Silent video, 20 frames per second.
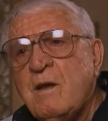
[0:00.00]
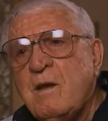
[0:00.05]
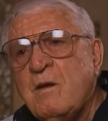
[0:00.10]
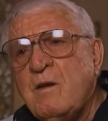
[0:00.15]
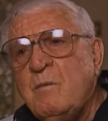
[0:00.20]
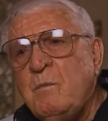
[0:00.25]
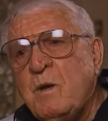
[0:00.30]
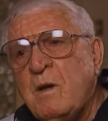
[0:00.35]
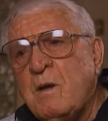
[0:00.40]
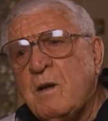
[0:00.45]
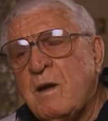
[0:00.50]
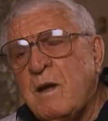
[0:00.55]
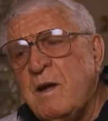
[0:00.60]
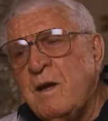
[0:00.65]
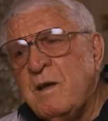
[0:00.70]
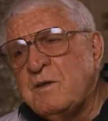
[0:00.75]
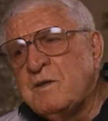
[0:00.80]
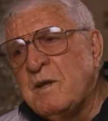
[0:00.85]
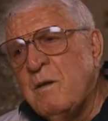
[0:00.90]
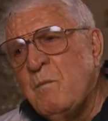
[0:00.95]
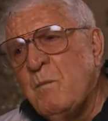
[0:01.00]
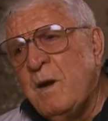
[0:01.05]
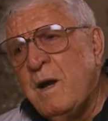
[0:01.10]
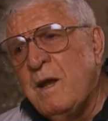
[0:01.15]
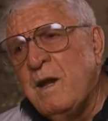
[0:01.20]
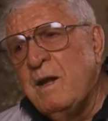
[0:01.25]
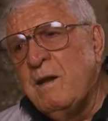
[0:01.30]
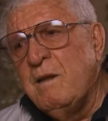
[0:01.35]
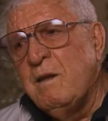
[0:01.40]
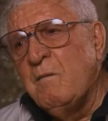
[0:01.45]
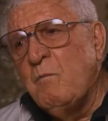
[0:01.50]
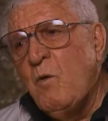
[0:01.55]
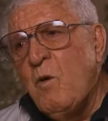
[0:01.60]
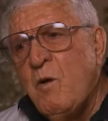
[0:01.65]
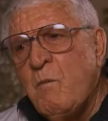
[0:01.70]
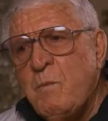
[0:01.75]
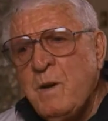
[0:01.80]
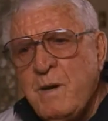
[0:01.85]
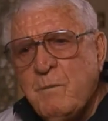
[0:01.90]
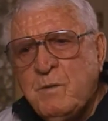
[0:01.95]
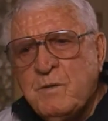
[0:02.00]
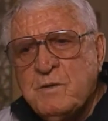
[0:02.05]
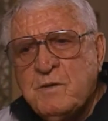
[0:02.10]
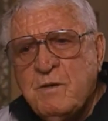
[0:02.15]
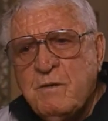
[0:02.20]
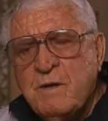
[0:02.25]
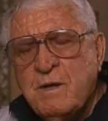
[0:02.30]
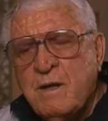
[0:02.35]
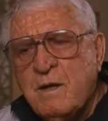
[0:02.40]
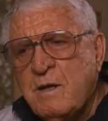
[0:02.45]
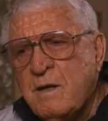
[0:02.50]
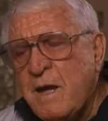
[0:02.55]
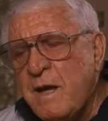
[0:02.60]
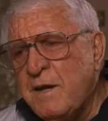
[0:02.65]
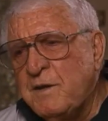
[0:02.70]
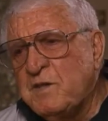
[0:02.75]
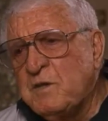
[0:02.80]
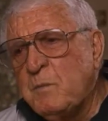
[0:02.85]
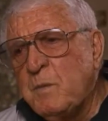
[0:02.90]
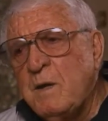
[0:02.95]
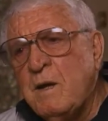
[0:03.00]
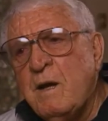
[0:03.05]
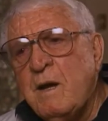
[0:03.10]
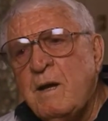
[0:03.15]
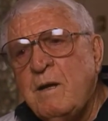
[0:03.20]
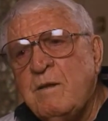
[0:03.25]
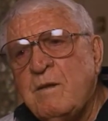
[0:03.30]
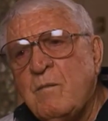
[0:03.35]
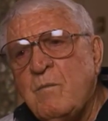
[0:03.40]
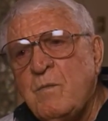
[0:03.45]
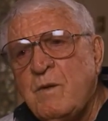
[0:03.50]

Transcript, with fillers: you'd be looking at somebody, and the wallpaper's doing a dance behind them.